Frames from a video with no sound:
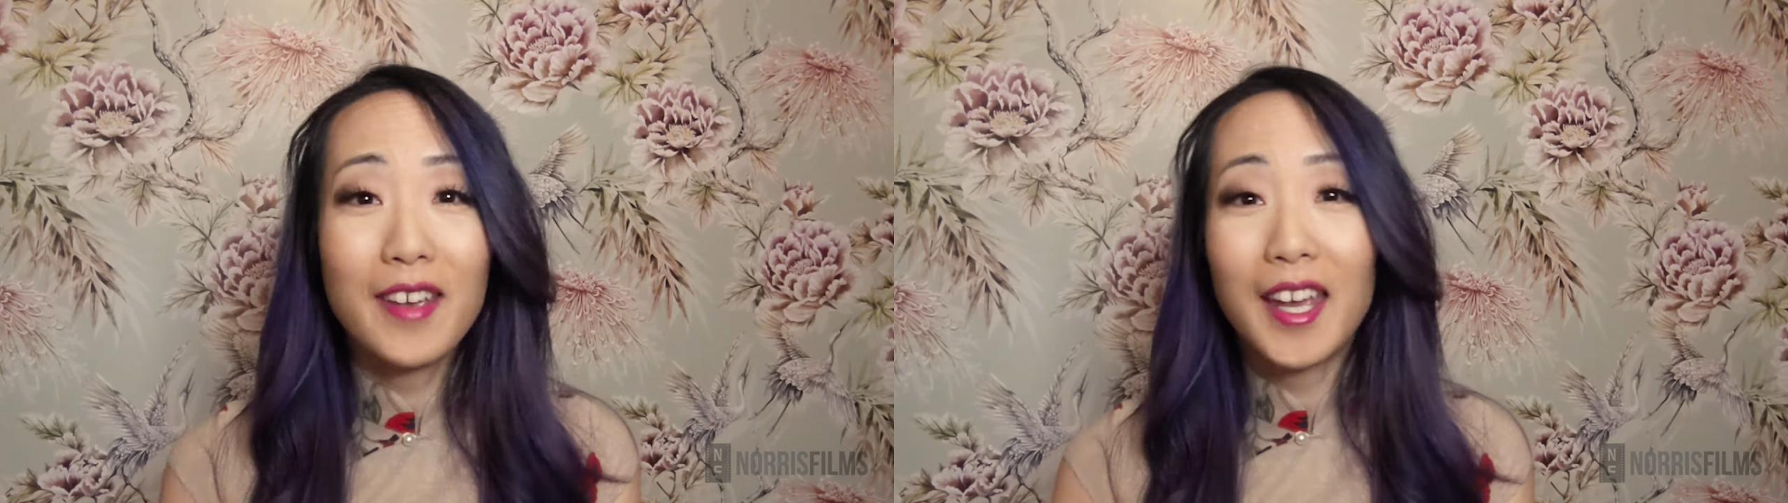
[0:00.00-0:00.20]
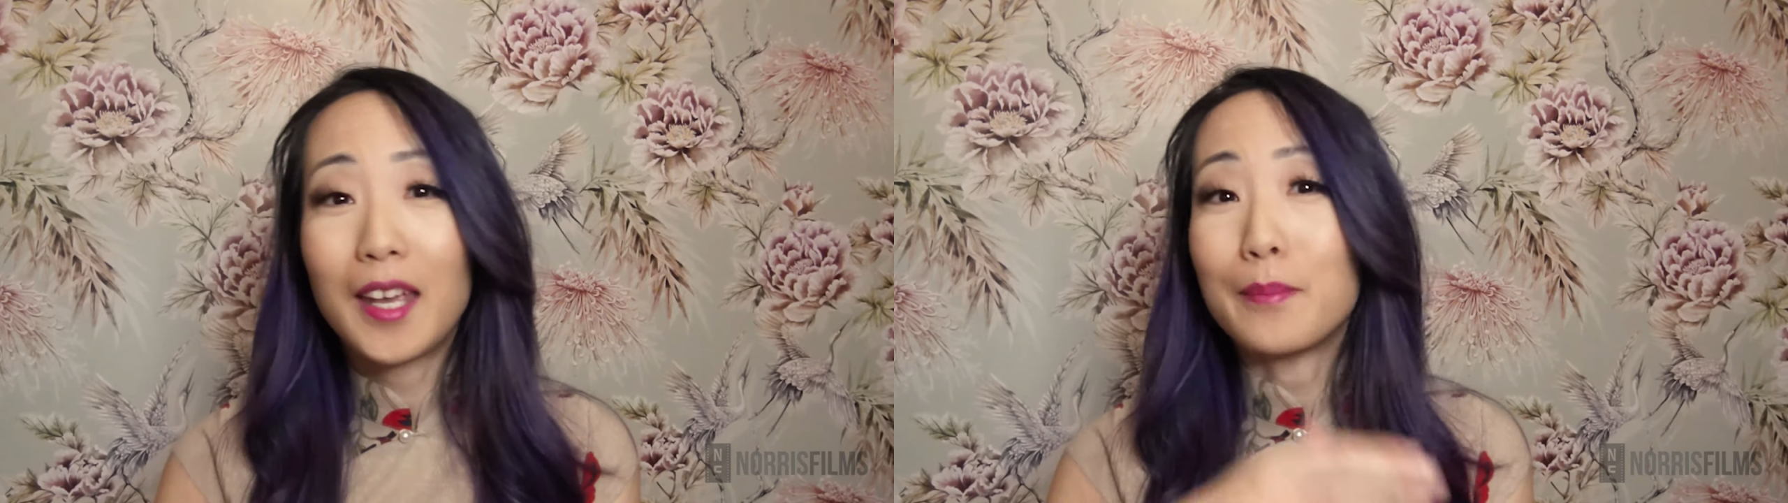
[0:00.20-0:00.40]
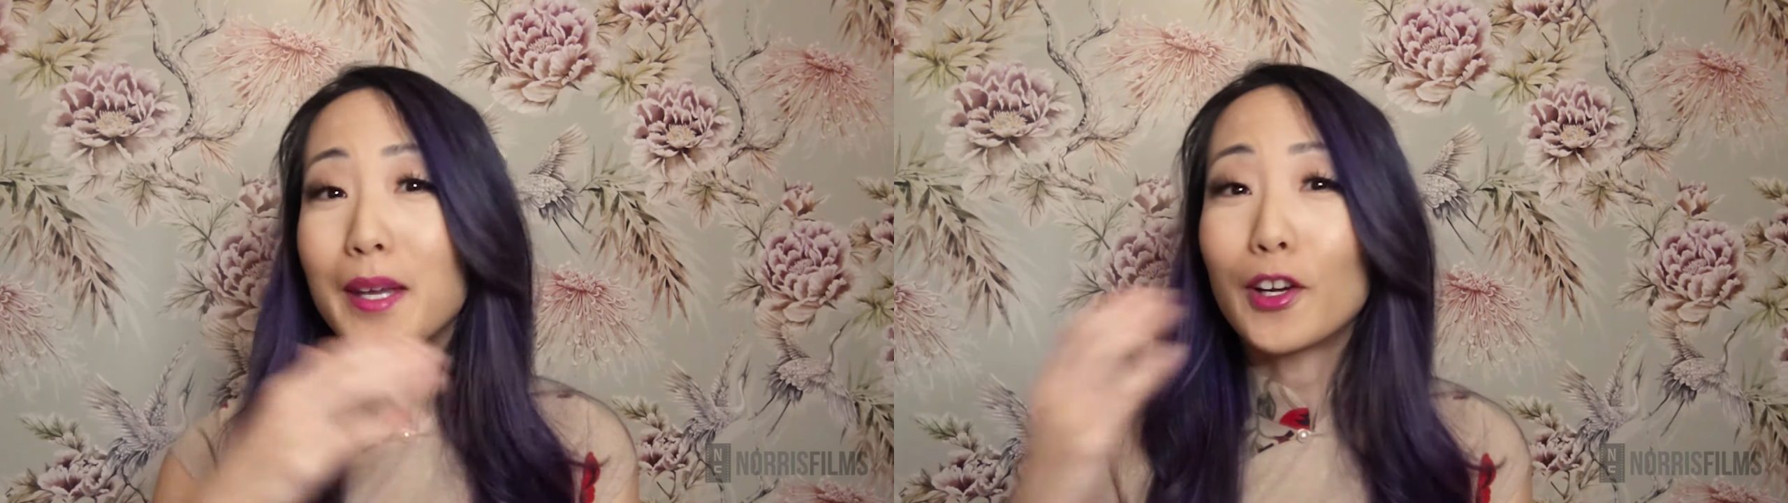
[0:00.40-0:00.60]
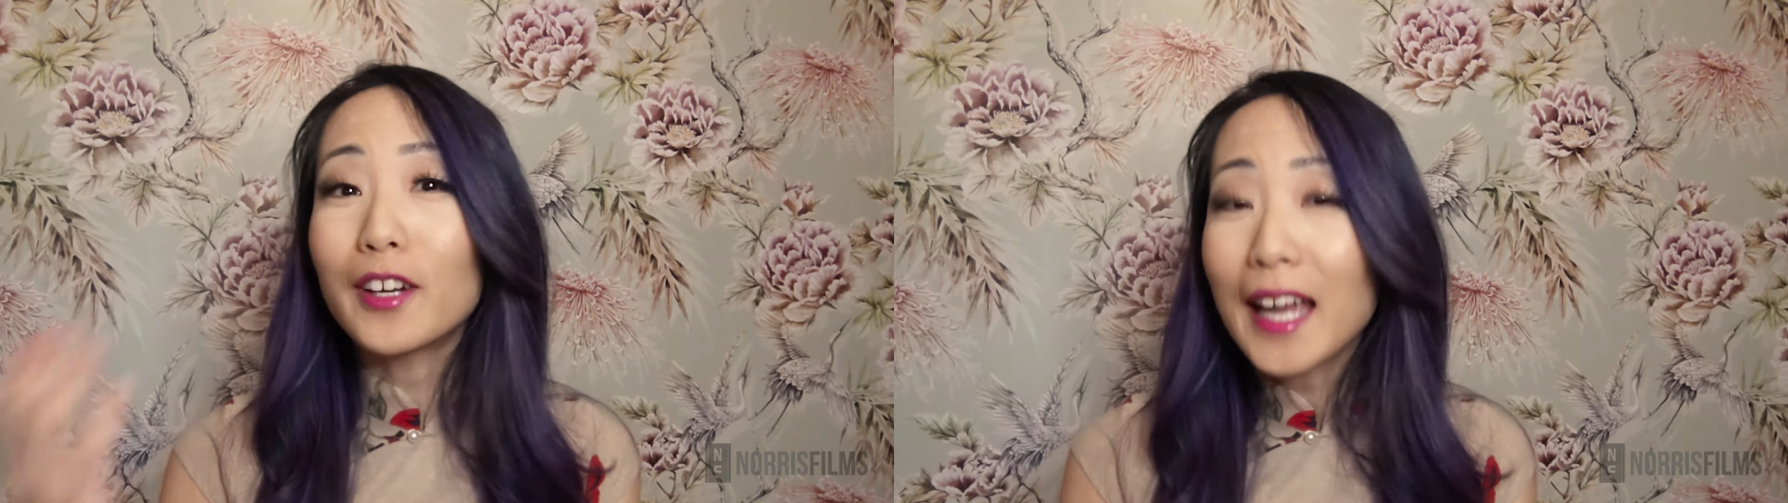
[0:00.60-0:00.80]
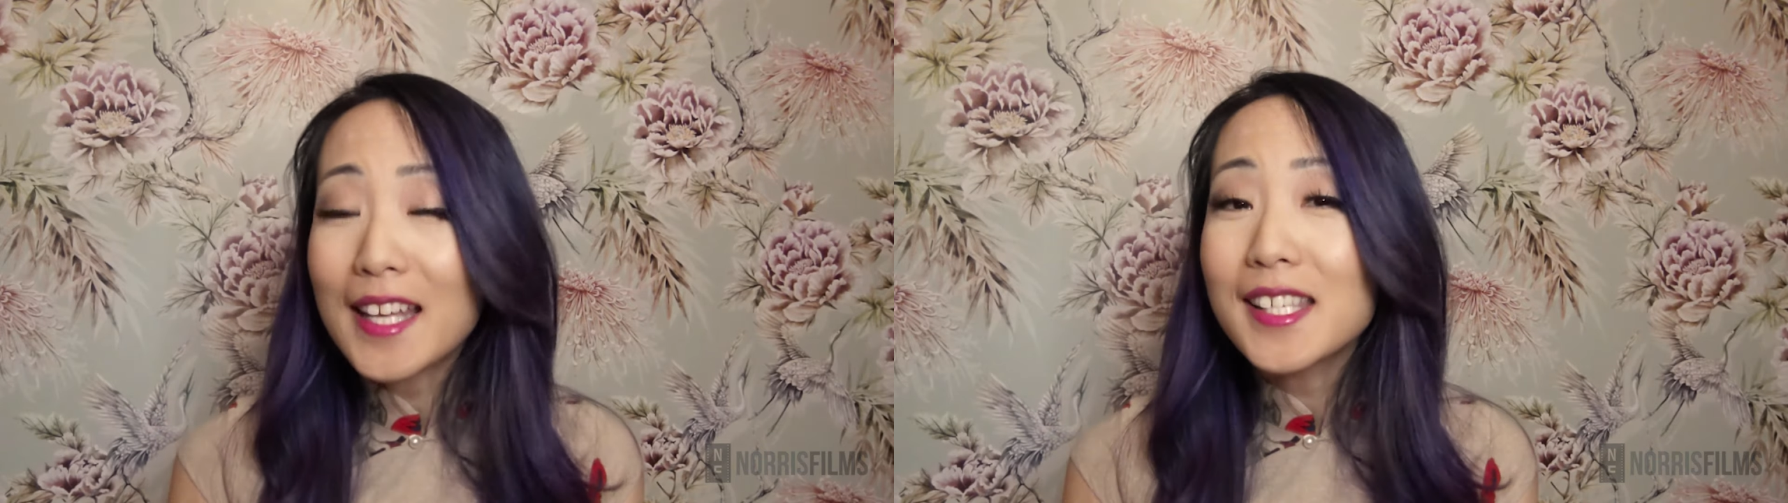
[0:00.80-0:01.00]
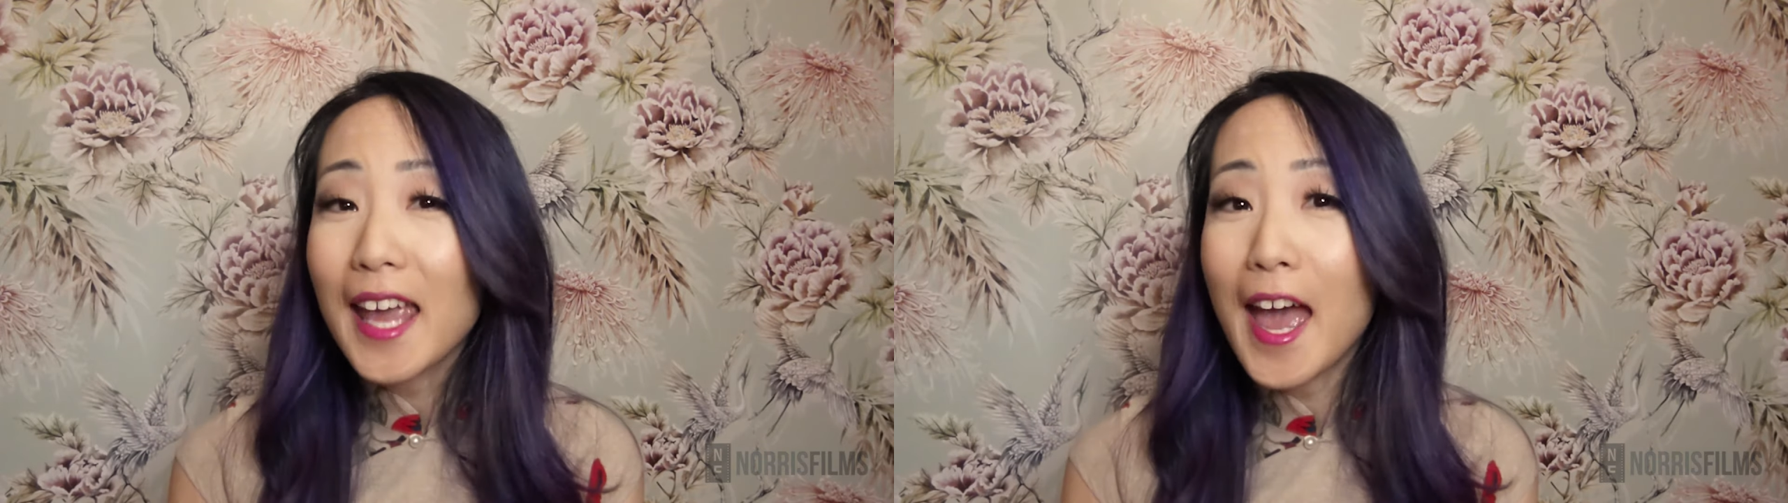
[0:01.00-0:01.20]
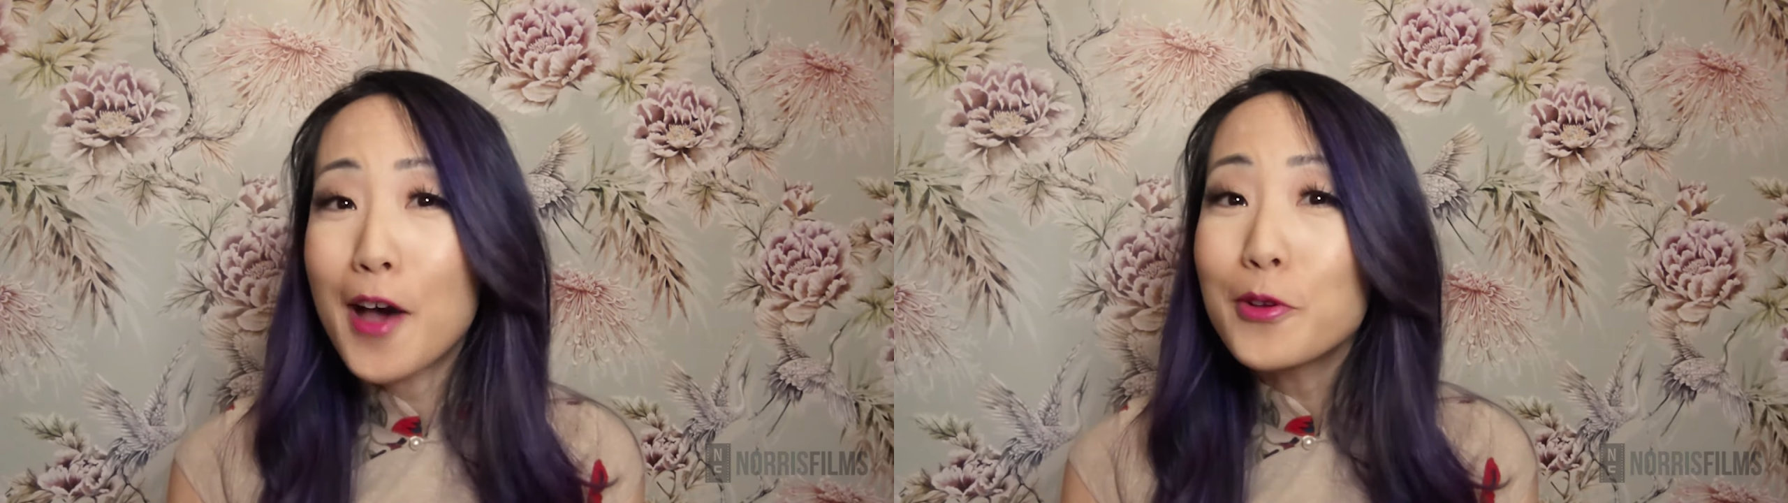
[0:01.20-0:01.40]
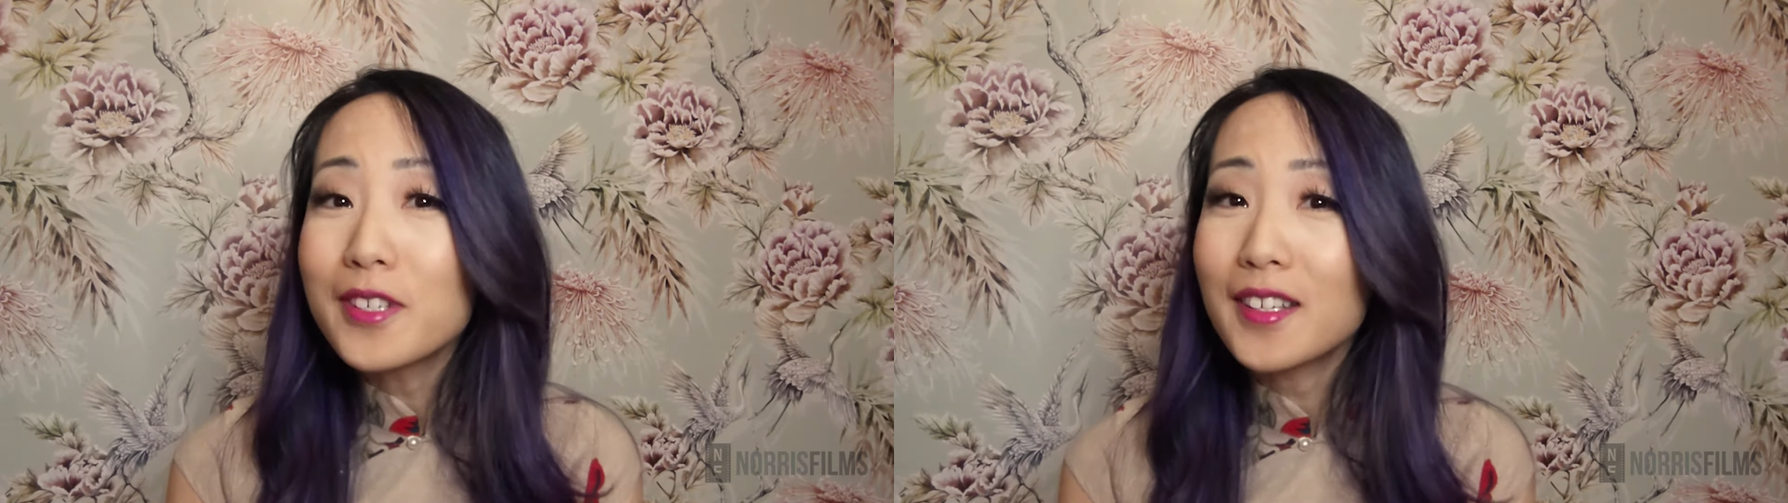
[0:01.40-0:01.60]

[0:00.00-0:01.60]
a bigger guest count,